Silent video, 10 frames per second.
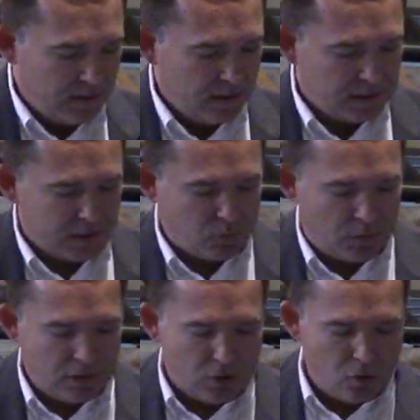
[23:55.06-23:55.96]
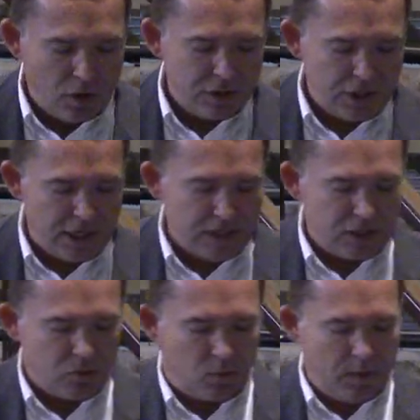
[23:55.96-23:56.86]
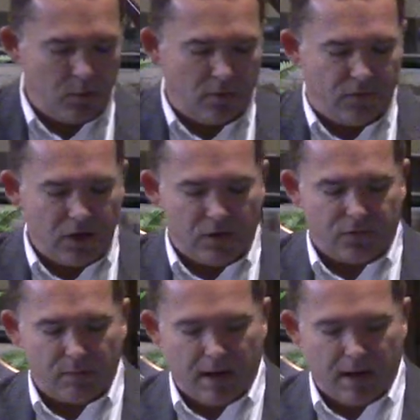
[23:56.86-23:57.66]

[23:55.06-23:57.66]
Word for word: says, "When the Lord Jesus will be revealed from